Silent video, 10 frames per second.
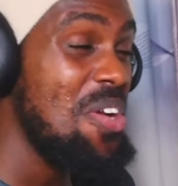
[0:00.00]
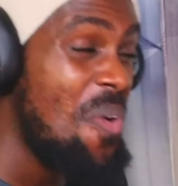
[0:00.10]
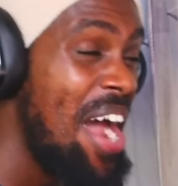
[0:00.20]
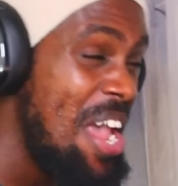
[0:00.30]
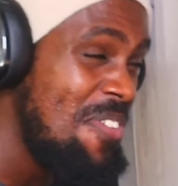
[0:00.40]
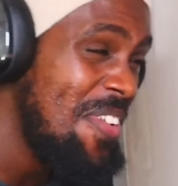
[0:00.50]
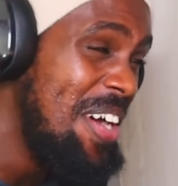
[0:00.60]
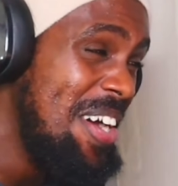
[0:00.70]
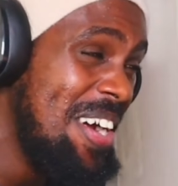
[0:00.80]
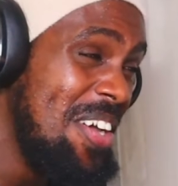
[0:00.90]
wave.
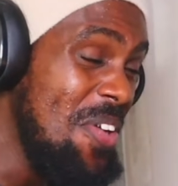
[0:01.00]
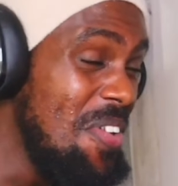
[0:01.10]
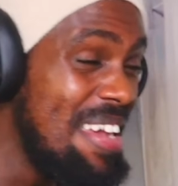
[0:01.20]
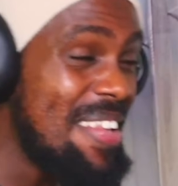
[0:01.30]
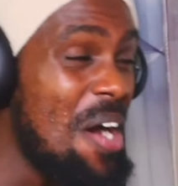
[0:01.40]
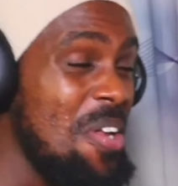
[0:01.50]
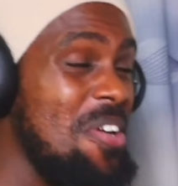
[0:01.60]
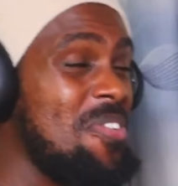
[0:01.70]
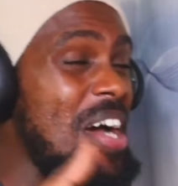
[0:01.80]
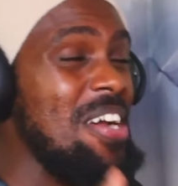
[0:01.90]
Yuji's out here
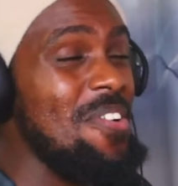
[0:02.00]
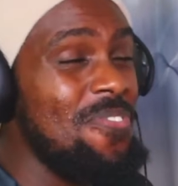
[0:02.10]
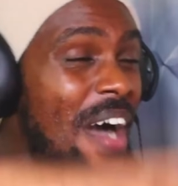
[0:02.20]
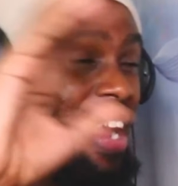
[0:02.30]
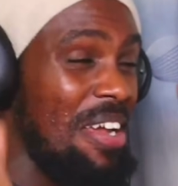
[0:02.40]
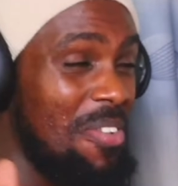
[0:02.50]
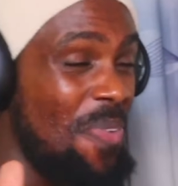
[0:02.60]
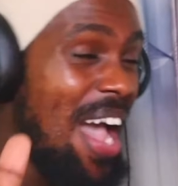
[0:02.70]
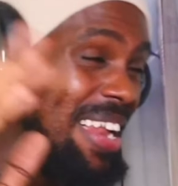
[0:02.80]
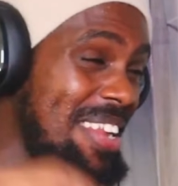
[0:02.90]
trying to find his
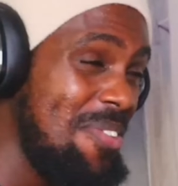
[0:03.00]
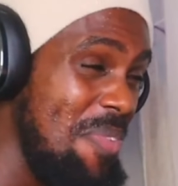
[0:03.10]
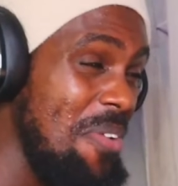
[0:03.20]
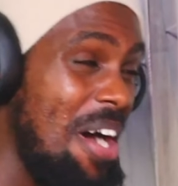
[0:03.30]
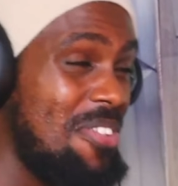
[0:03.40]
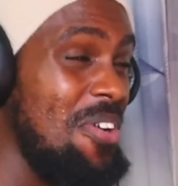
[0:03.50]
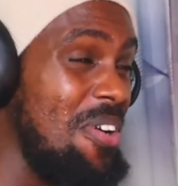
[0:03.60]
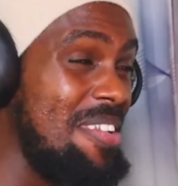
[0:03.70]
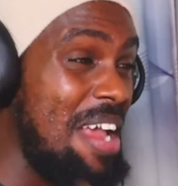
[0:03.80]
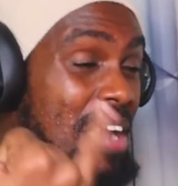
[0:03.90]
balance. Meanwhile,
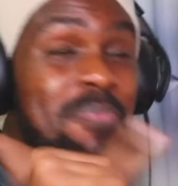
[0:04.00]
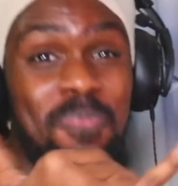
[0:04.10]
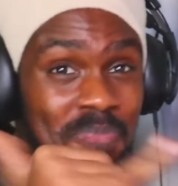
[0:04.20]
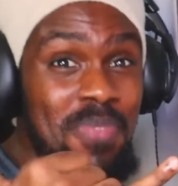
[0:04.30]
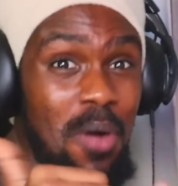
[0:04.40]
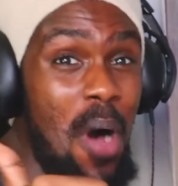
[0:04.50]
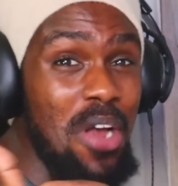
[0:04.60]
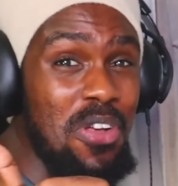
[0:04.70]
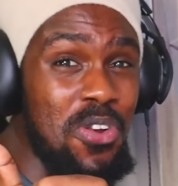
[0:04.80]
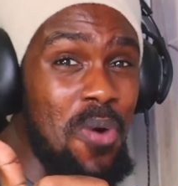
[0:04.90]
Toto's like, the
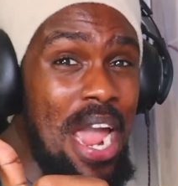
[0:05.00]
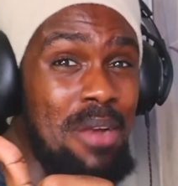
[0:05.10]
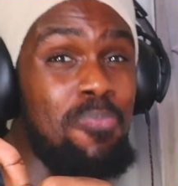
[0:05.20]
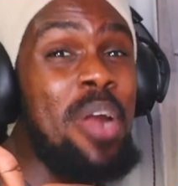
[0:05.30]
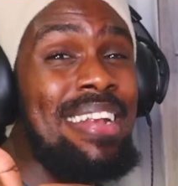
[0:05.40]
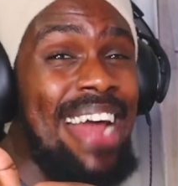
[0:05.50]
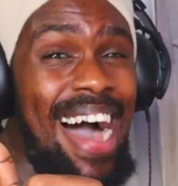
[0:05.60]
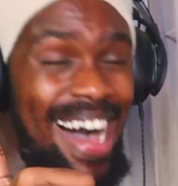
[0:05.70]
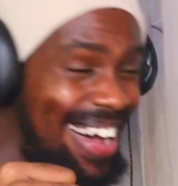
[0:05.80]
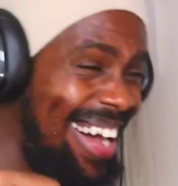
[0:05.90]
water's great,
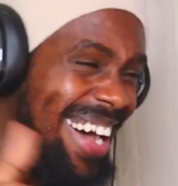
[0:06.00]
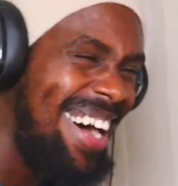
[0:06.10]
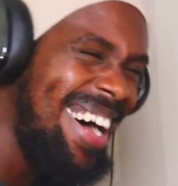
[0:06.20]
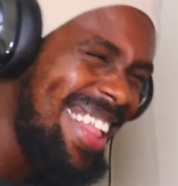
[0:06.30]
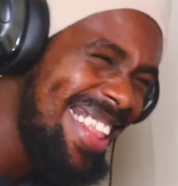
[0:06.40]
brada.